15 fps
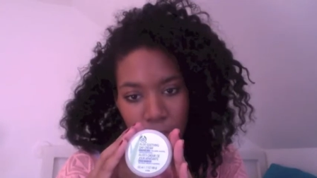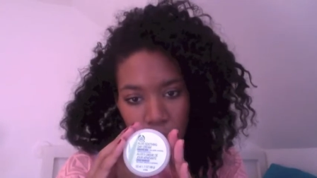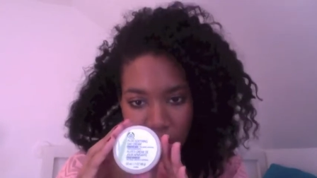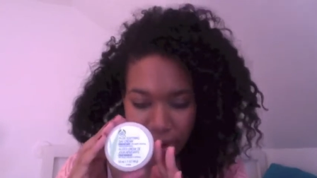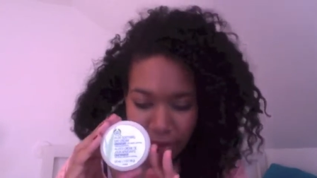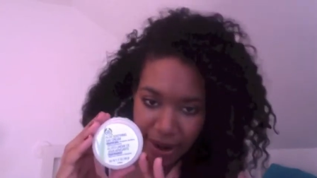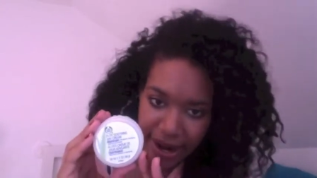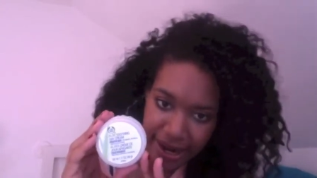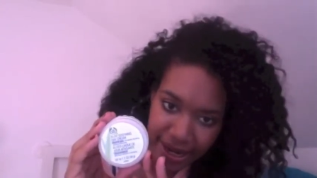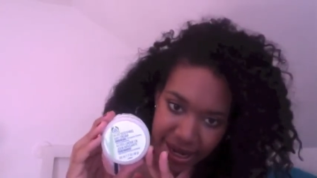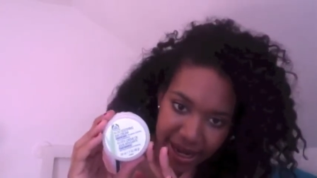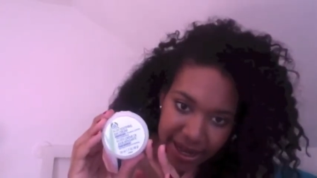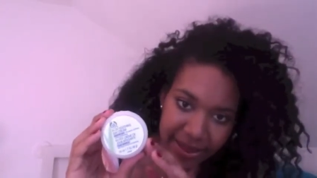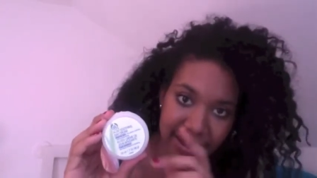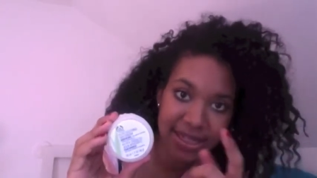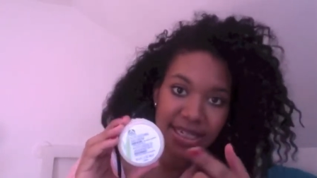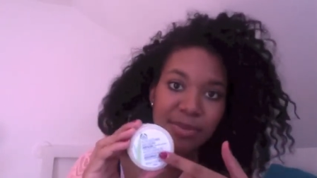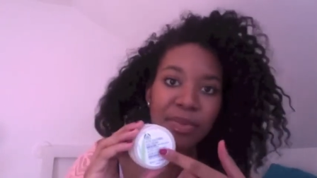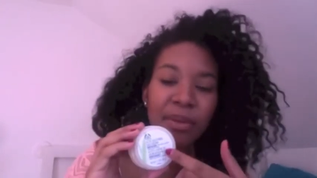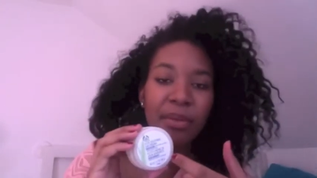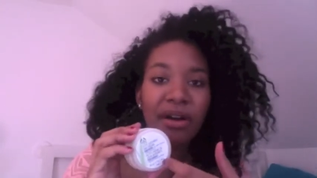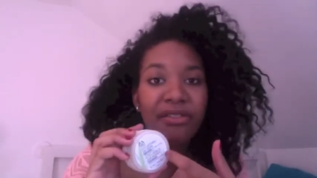boy right here. This has
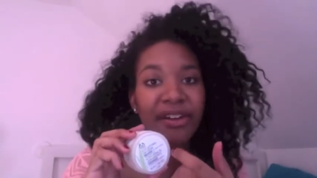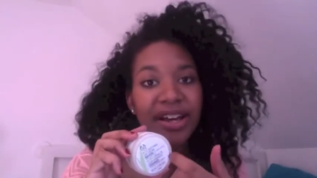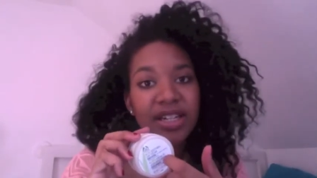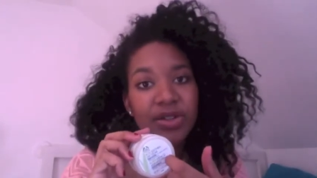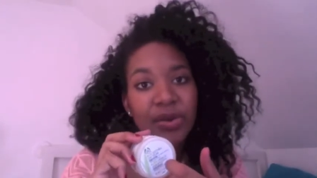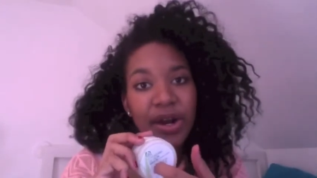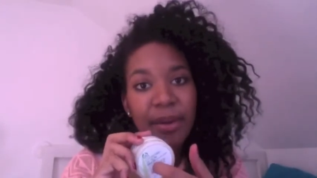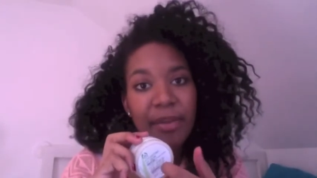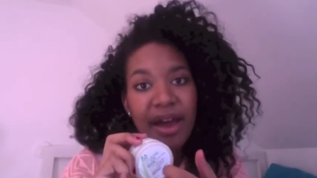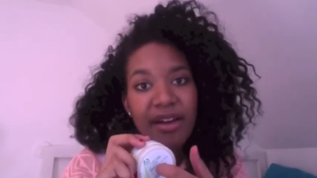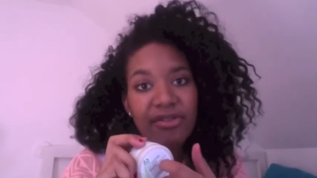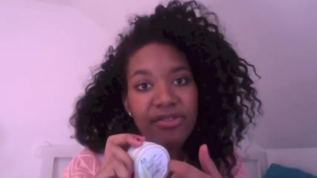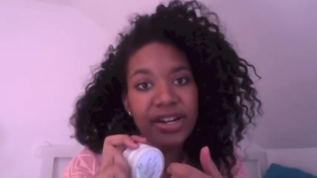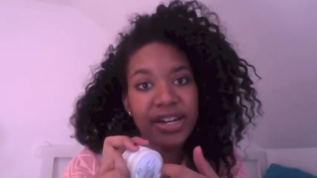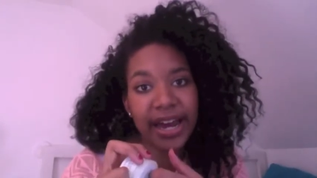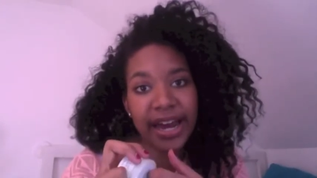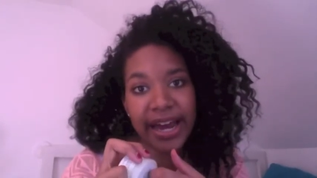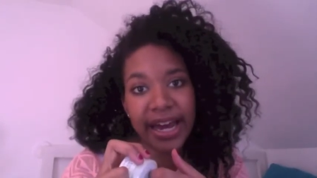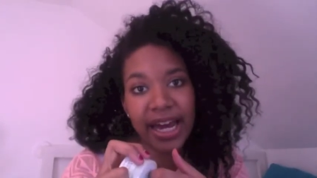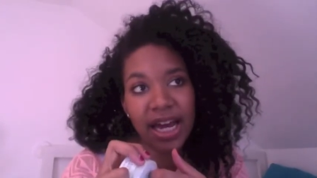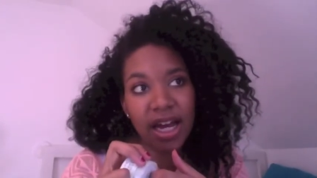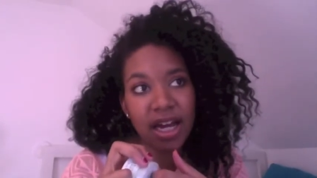been my face cream every
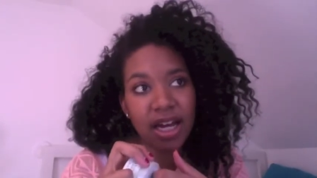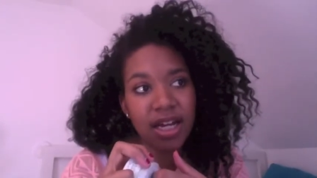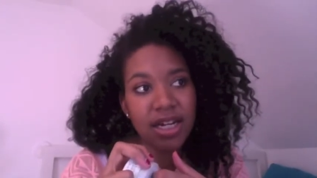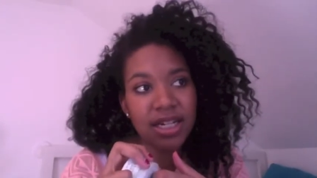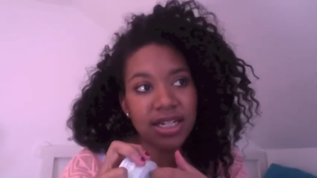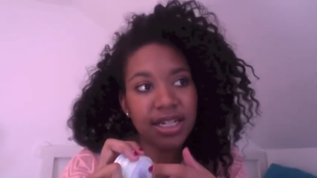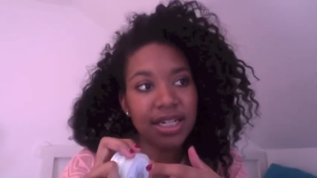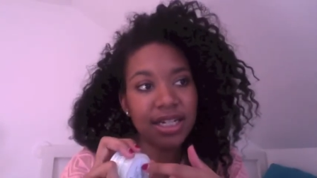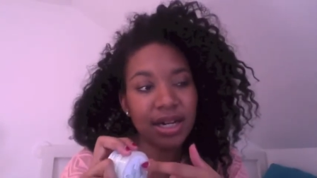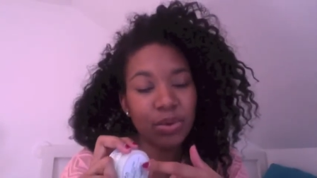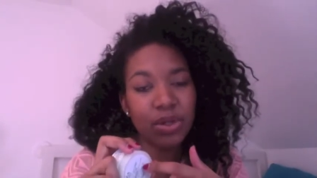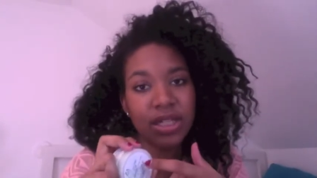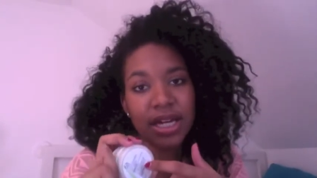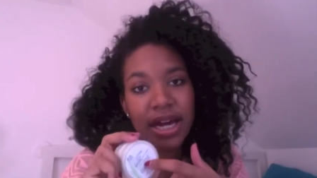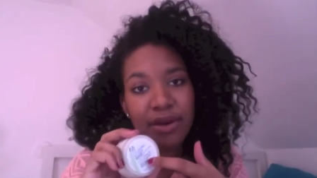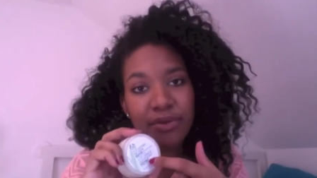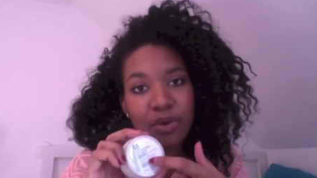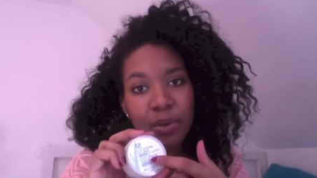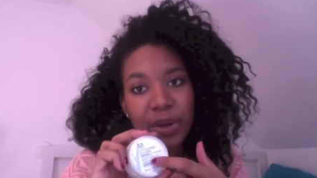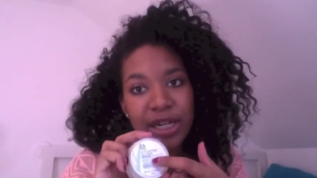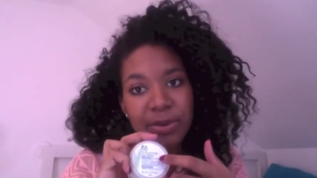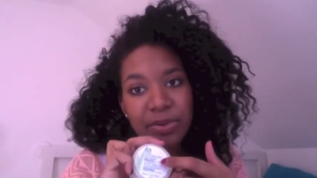day since I was
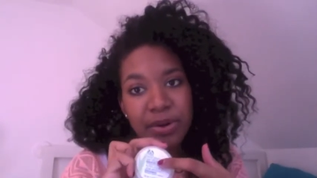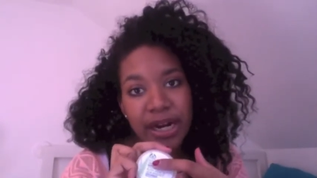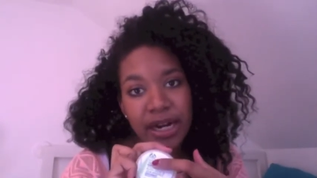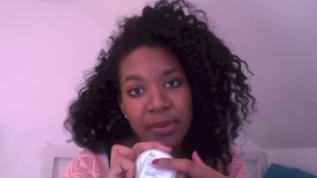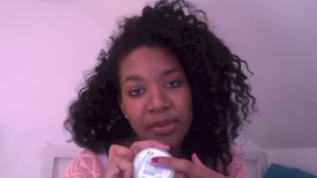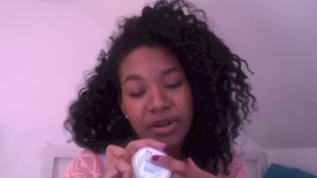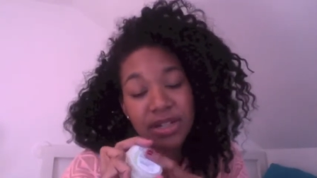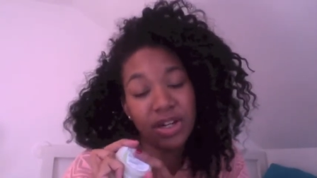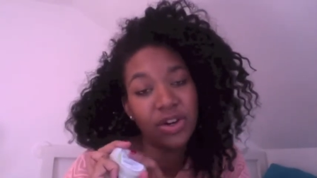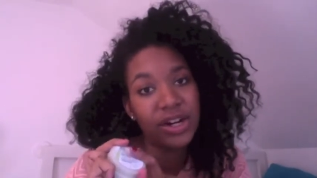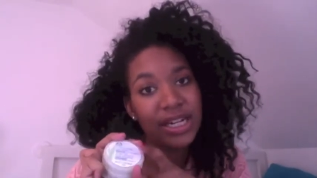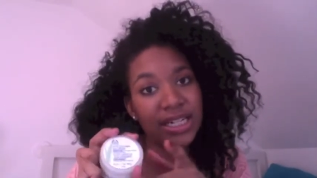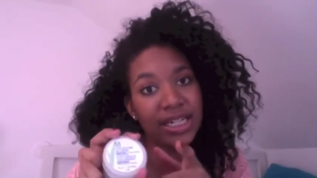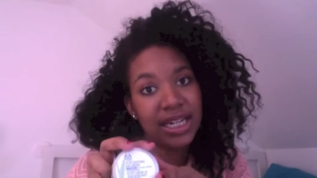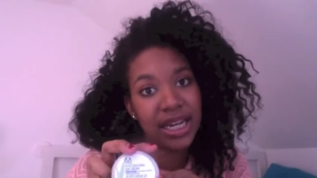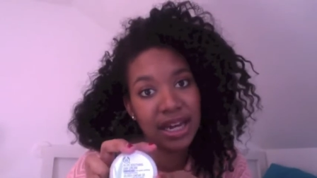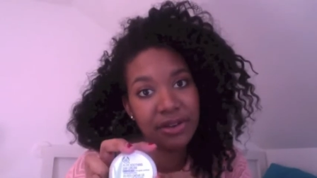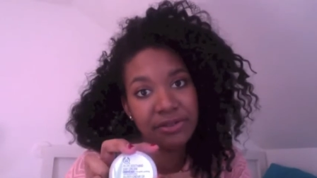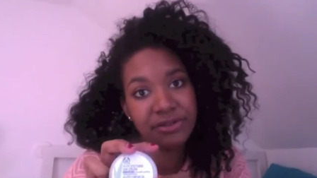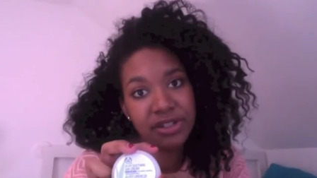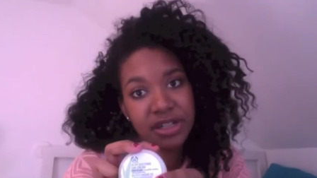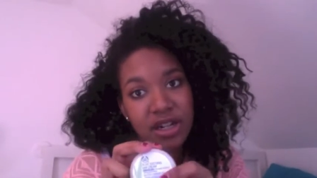34 weeks pregnant, because I got it as a
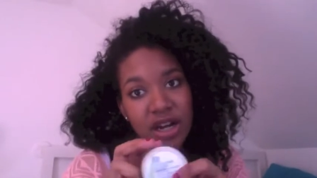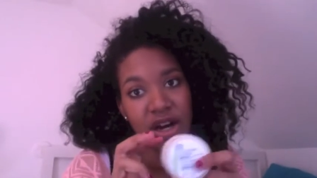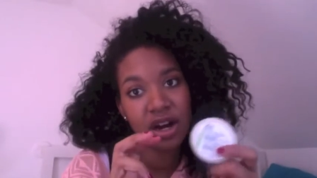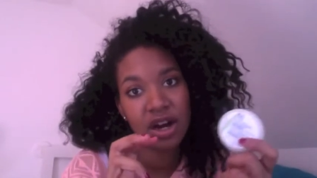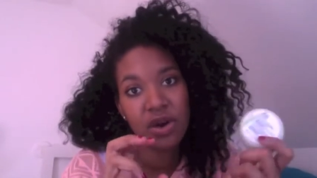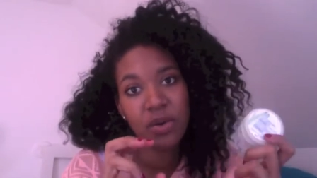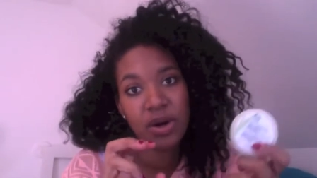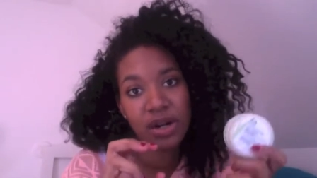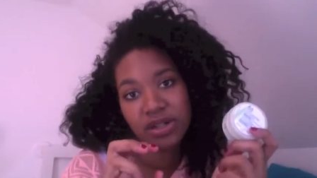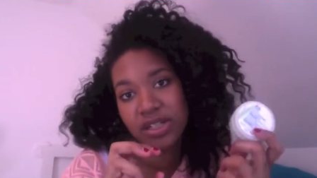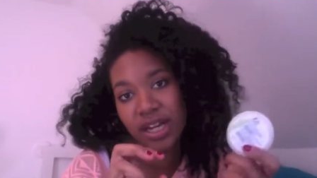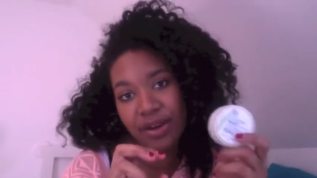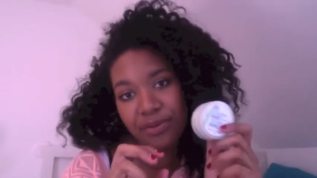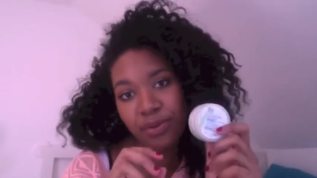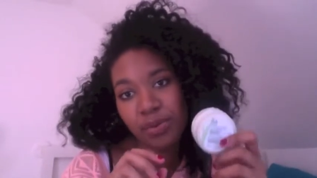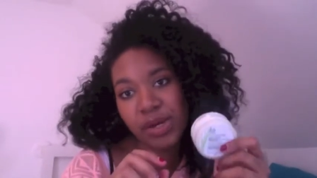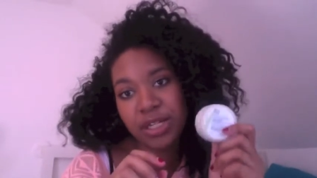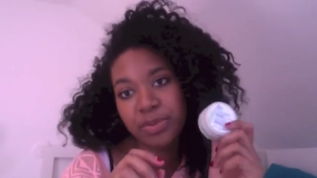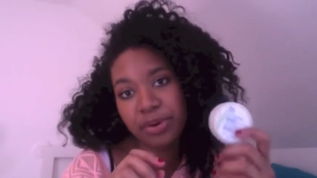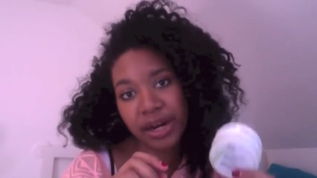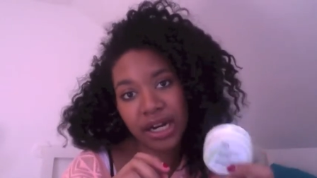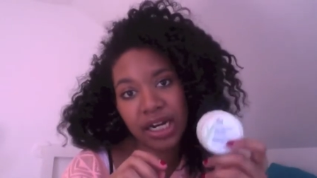gift when I was 34
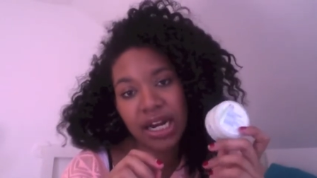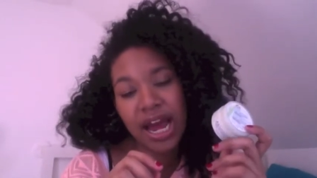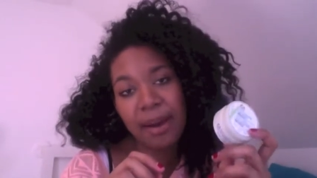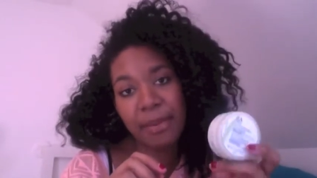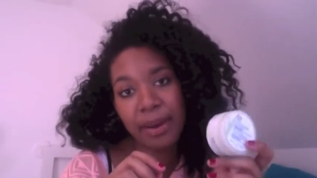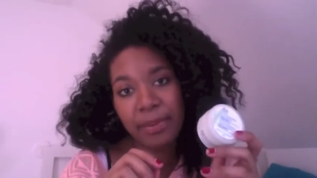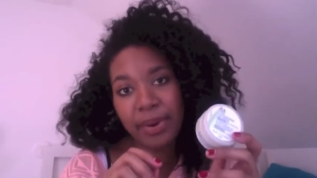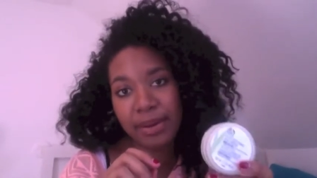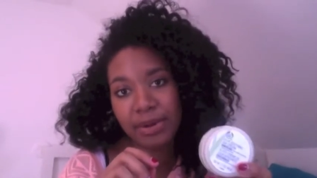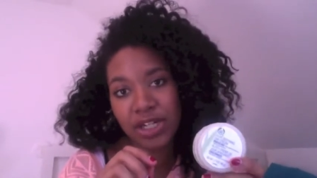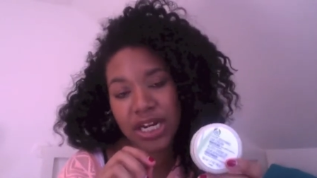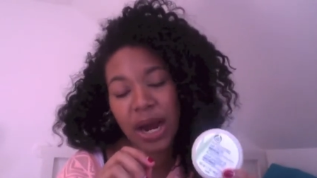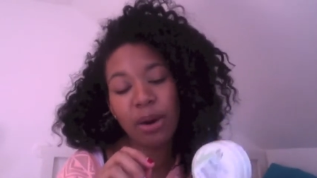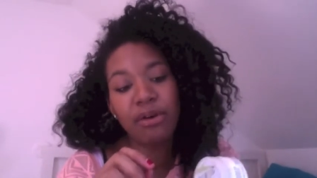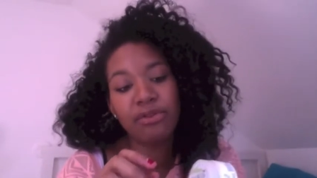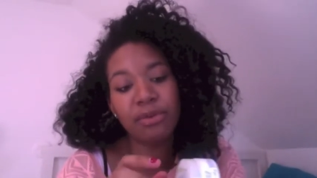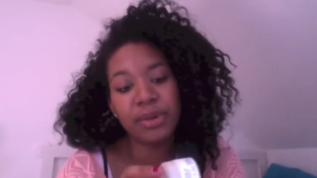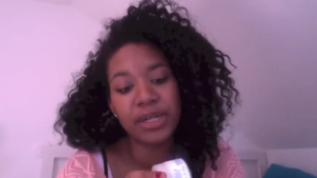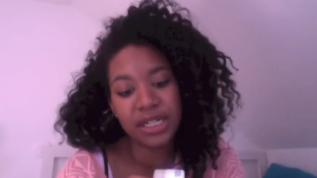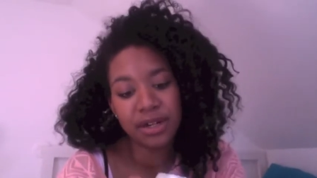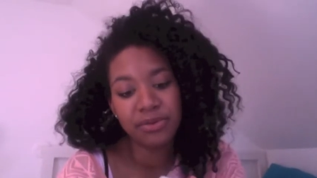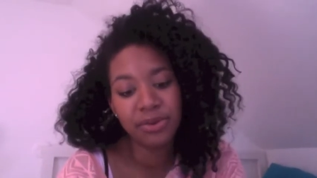weeks pregnant at my baby shower from
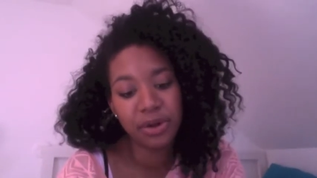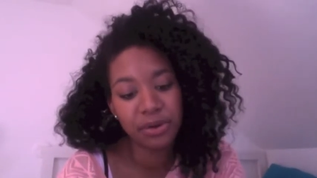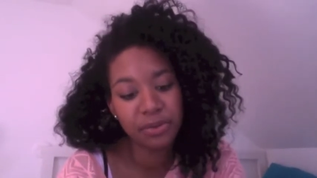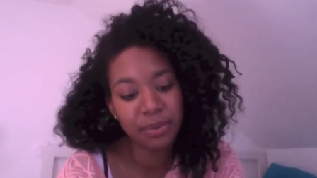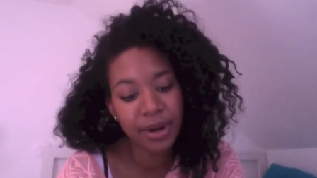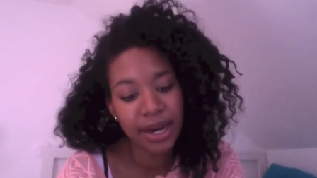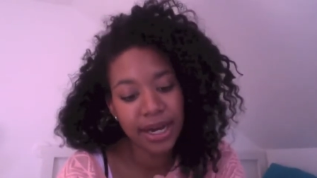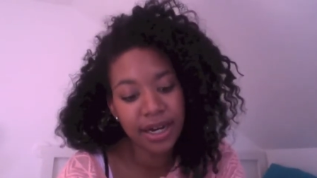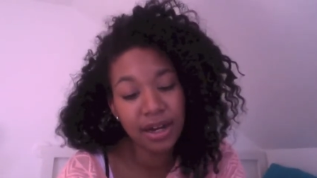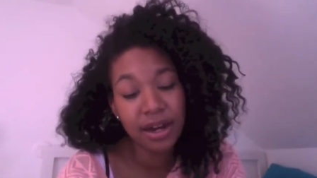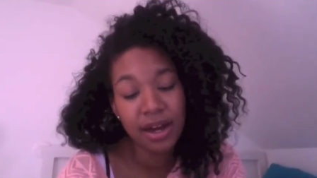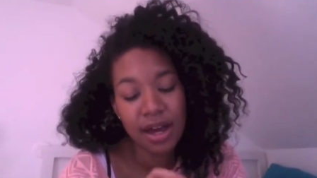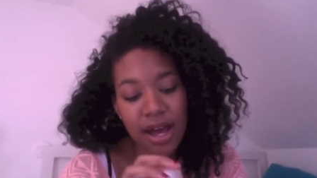a dear friend of mine,